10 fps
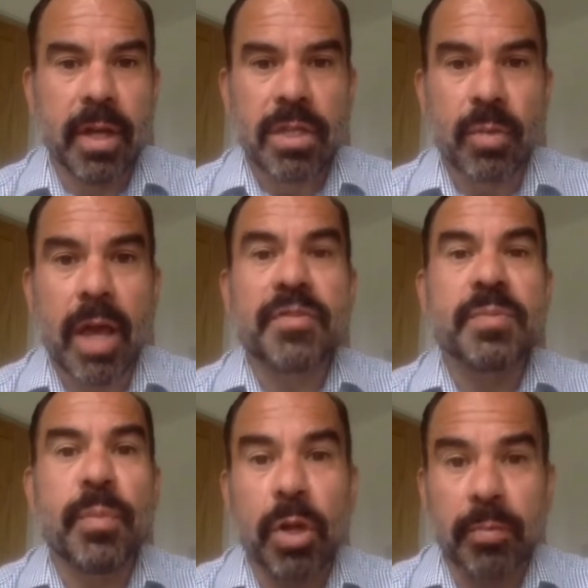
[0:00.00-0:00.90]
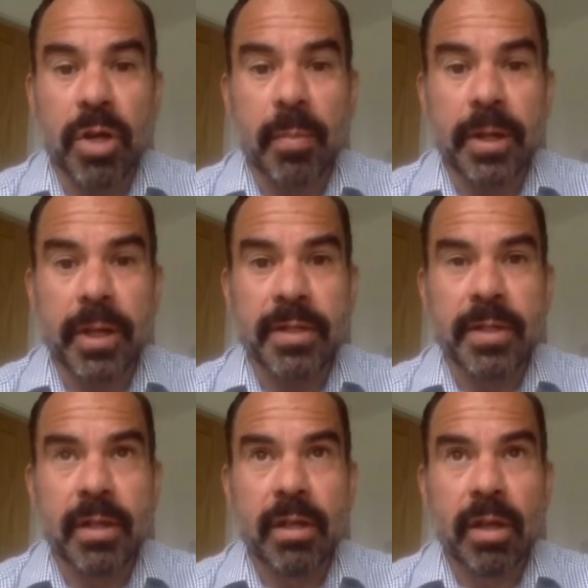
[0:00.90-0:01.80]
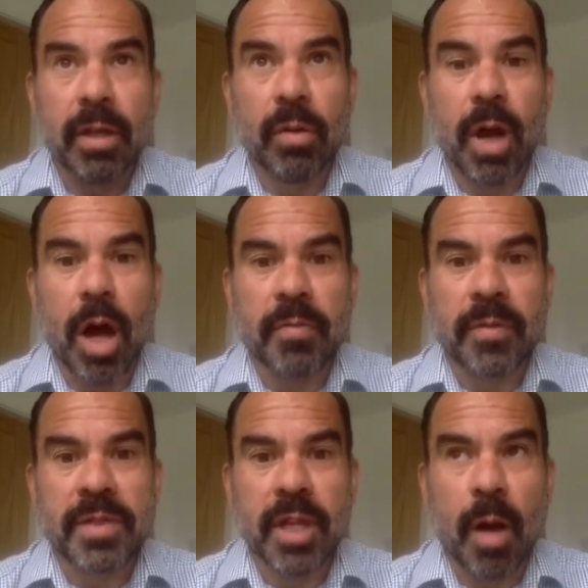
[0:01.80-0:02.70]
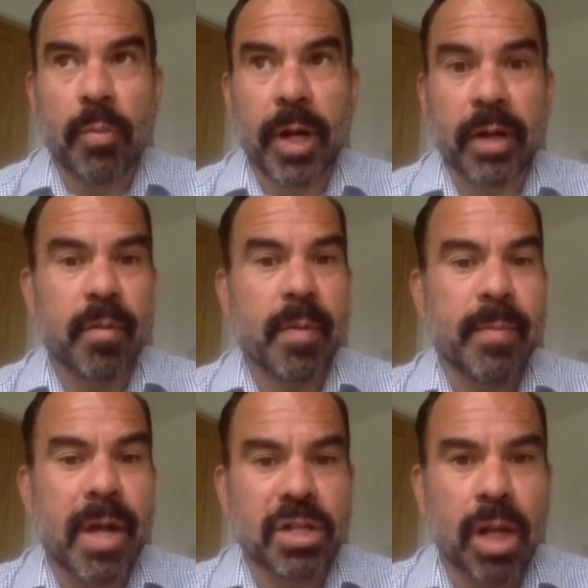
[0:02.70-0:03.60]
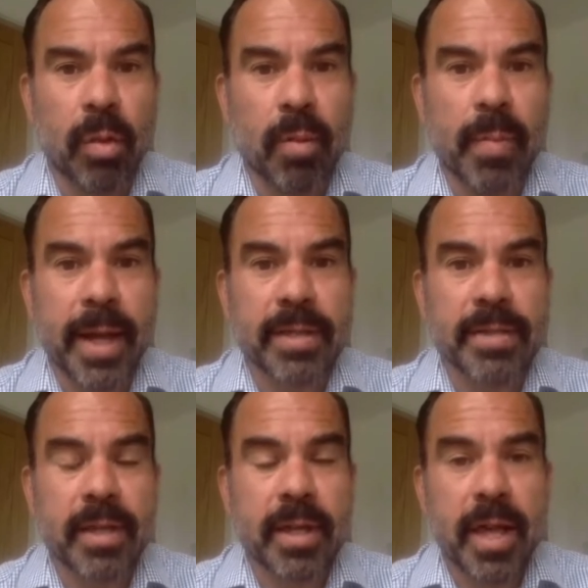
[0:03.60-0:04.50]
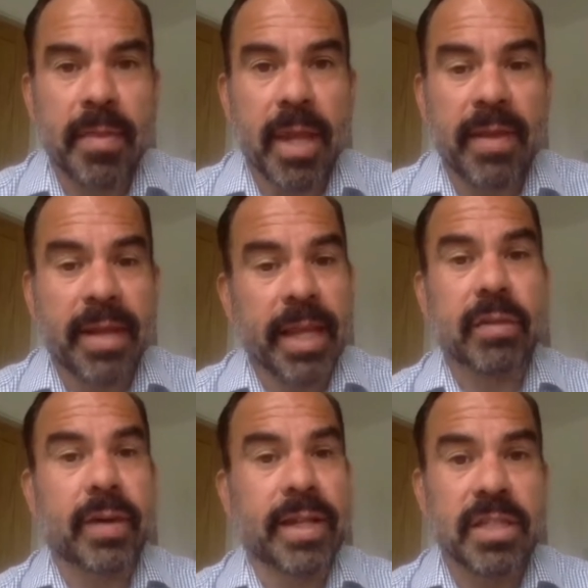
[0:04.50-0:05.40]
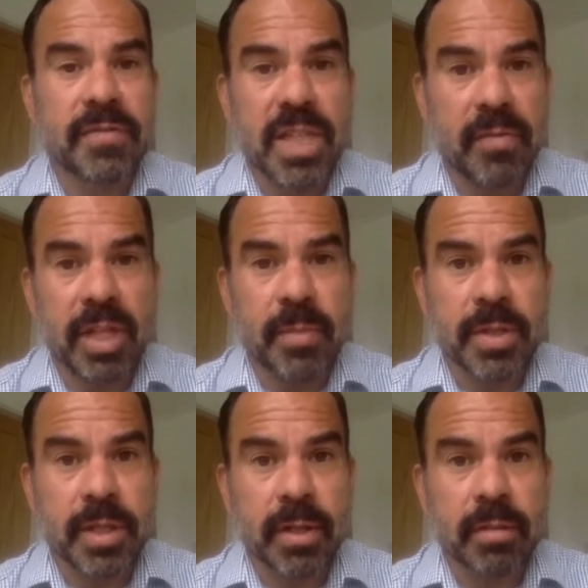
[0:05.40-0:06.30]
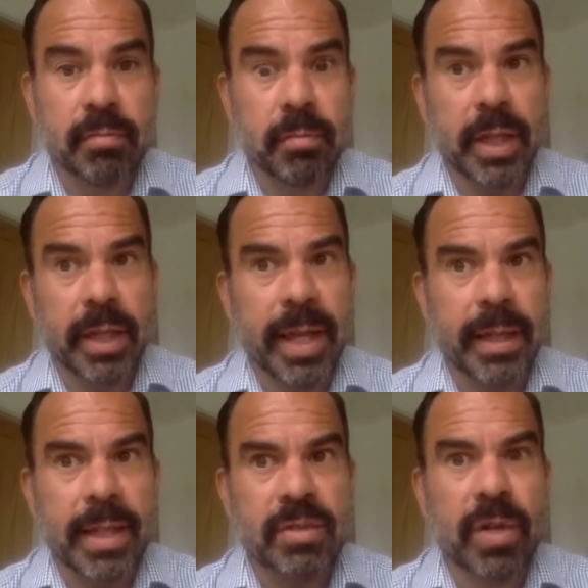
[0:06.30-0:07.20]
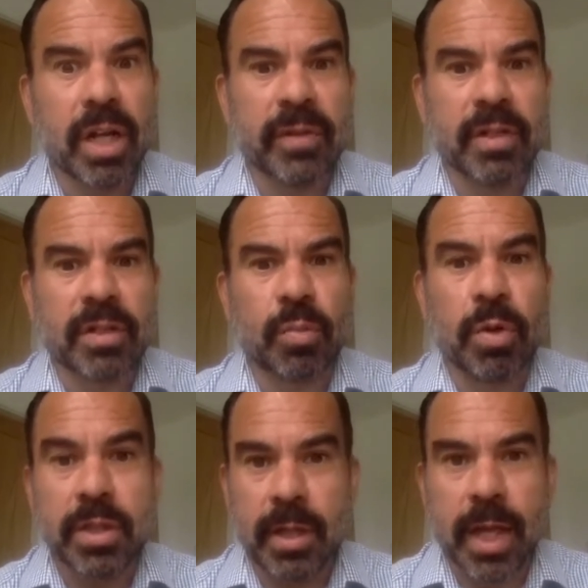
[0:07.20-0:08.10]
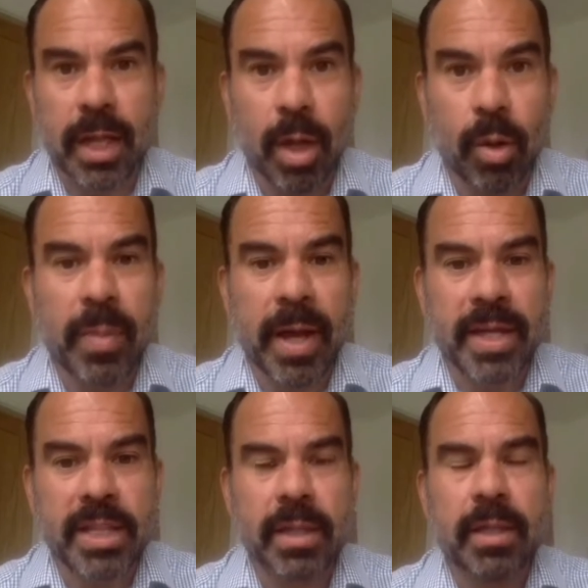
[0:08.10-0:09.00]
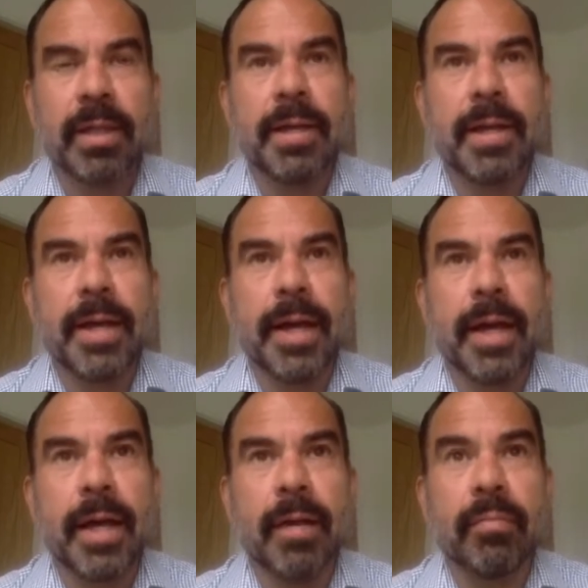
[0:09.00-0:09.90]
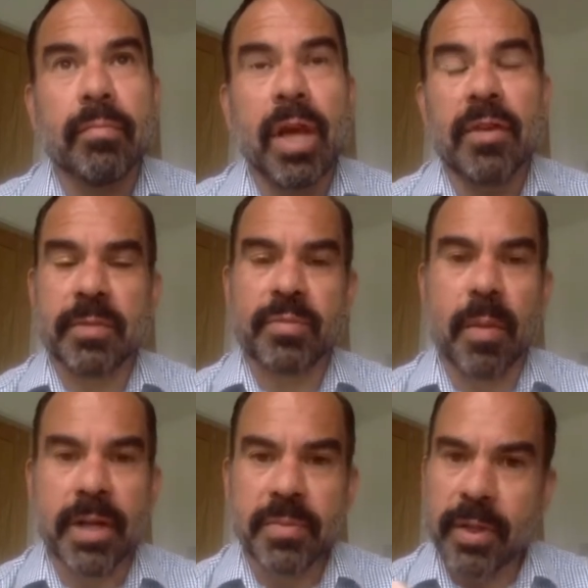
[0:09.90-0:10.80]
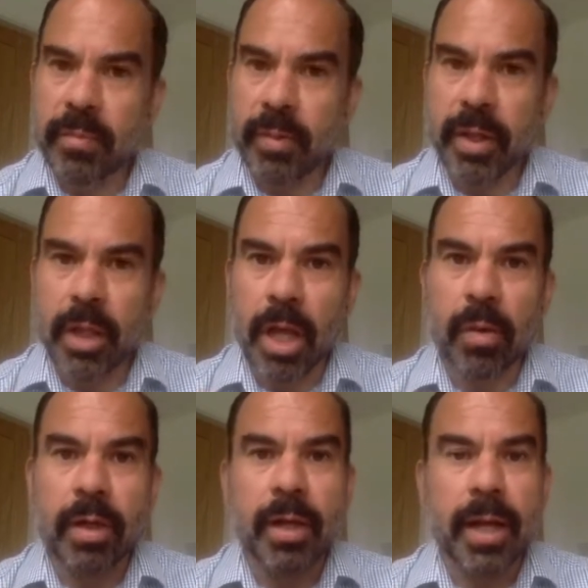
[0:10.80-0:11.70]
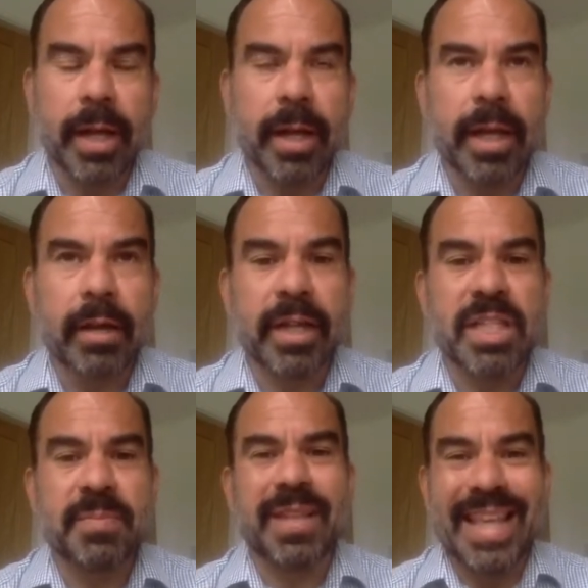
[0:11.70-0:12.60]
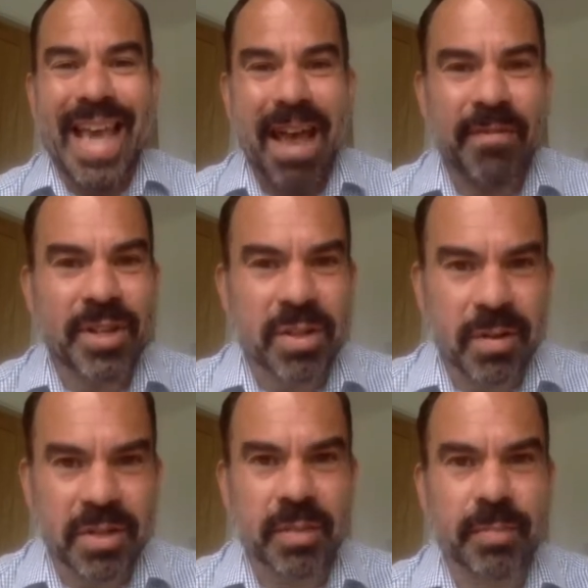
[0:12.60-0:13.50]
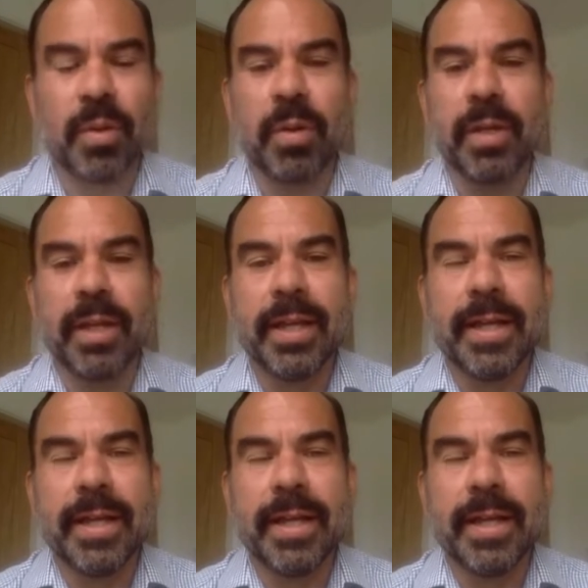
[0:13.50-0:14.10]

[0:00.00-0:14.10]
So we have smaller properties who are obviously operating from a much lower base that have had increases of 70%. But again, that's relevant towards a lower base. We have some properties with lower increases, but the average across the board